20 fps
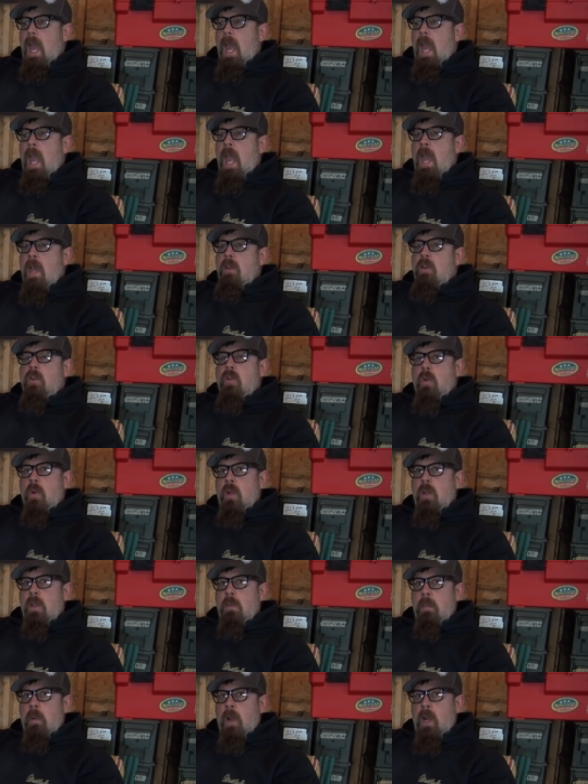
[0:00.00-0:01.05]
and
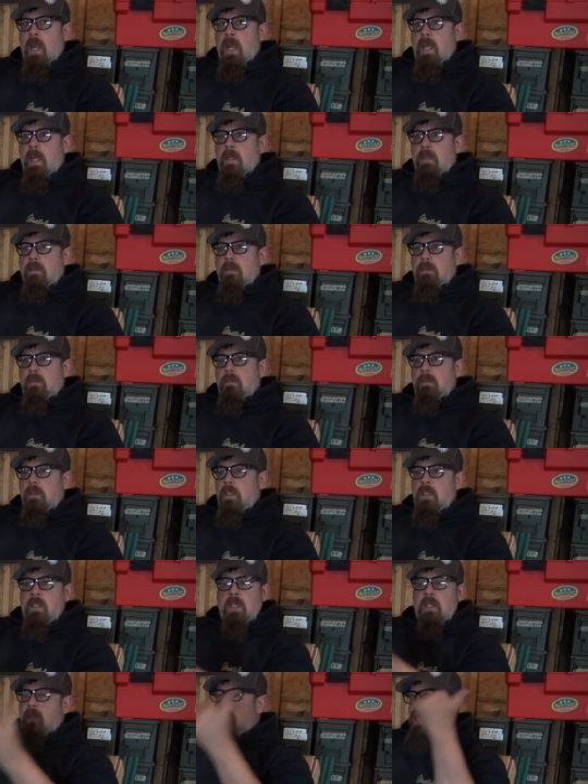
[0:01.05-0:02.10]
during the break,
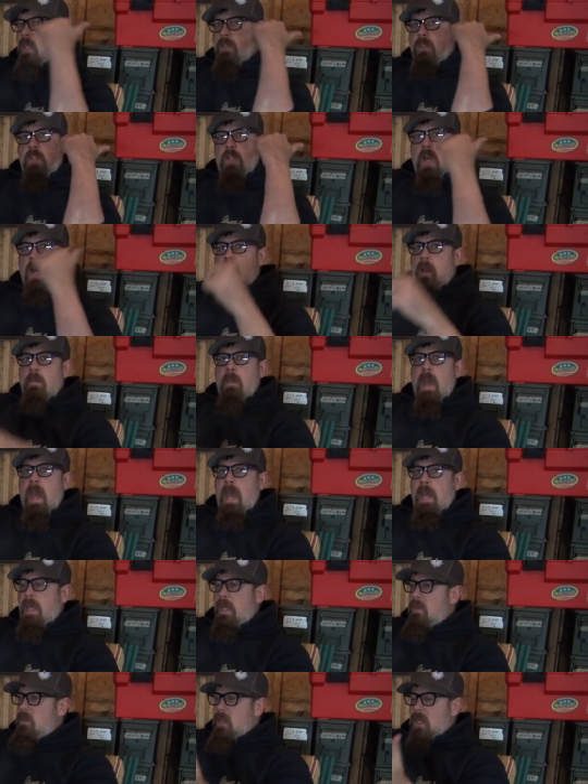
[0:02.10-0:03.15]
he sends Johnny
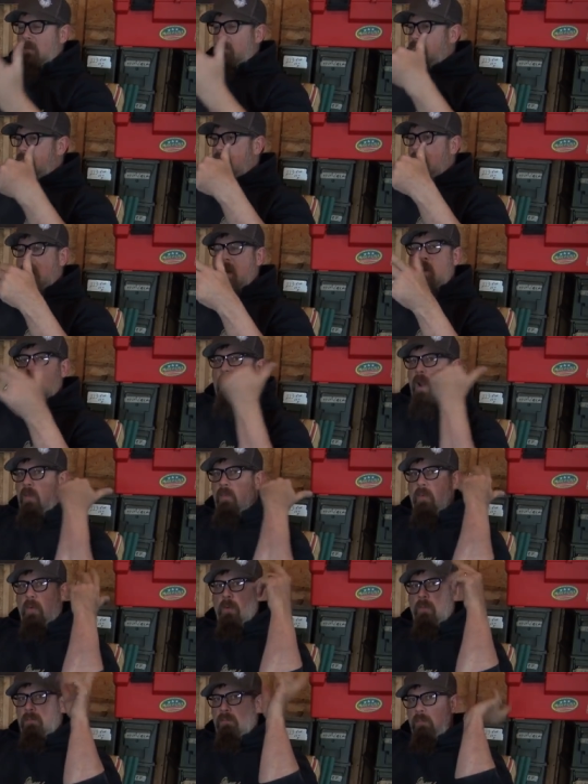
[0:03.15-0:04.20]
back. He's like, take your
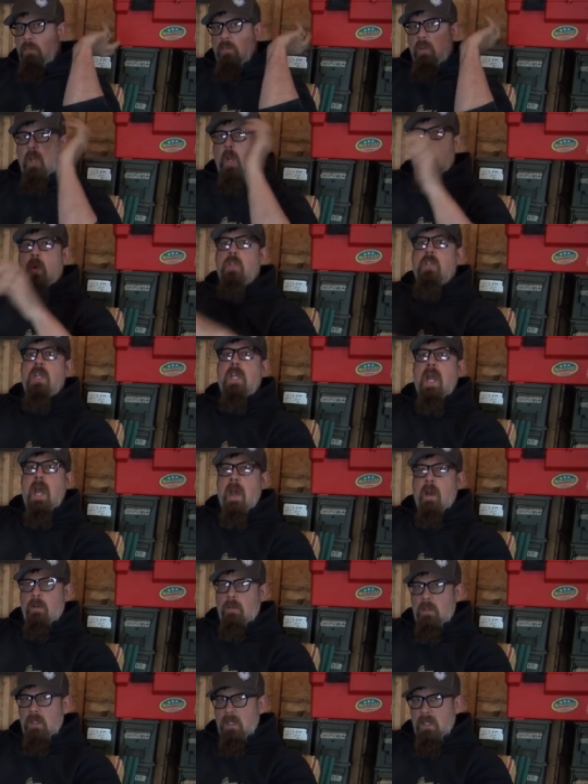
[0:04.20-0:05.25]
rifle, go sit
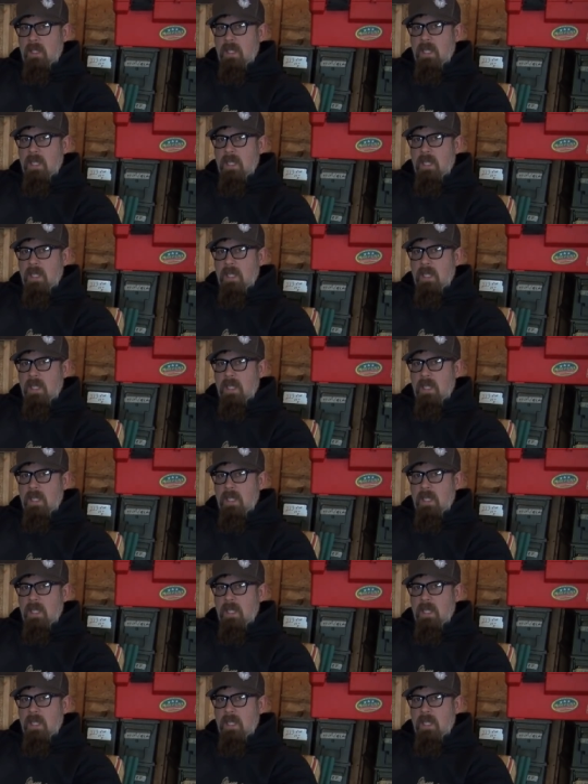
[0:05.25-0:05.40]
down.